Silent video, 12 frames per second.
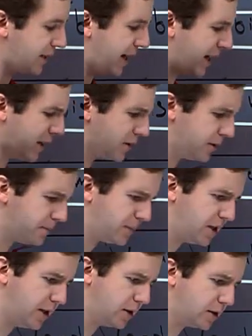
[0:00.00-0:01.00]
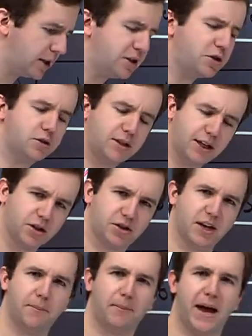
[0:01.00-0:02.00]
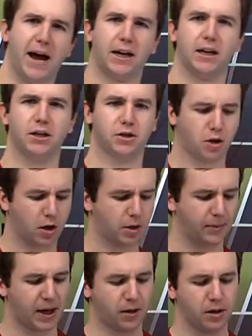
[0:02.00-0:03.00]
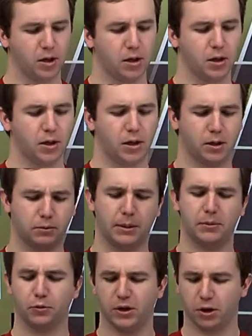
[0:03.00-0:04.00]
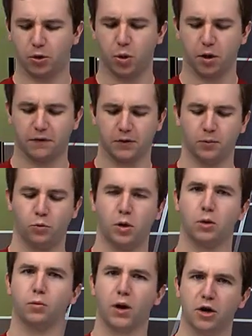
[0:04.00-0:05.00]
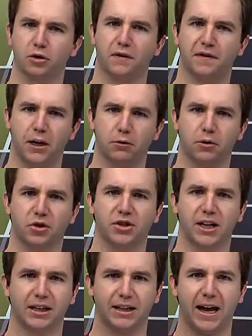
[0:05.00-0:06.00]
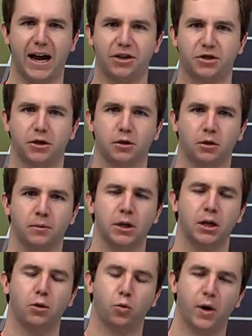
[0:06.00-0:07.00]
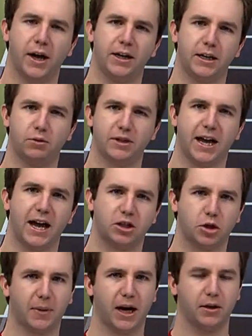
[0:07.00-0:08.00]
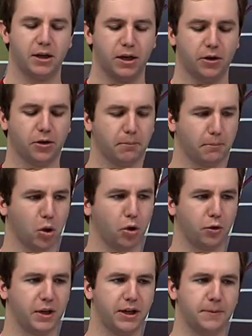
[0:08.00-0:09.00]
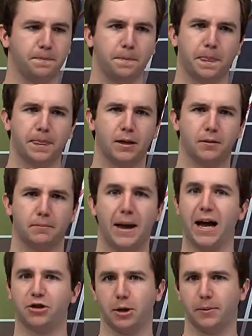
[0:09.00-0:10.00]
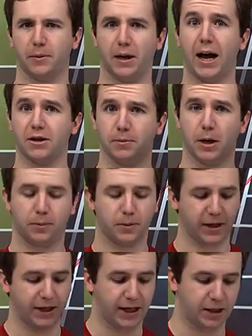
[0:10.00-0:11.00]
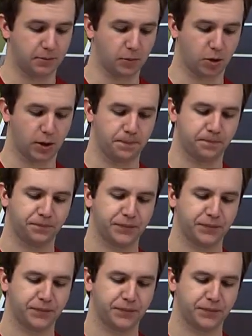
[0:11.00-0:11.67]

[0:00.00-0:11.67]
And let's take a step back and talk about, let me read a quote from what Roger Federer said last year when he was asked about the Murray matchup, asked about playing Andy Murray.